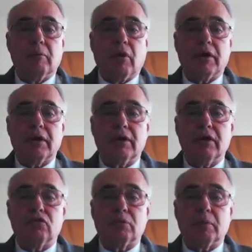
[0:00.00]

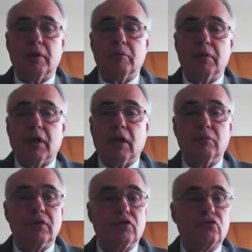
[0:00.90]
market discipline
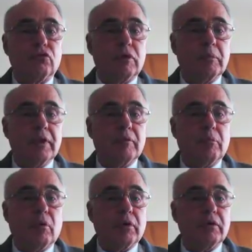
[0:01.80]
becomes extremely
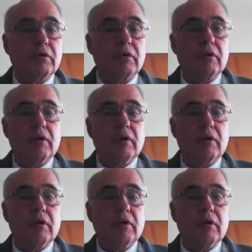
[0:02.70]
important.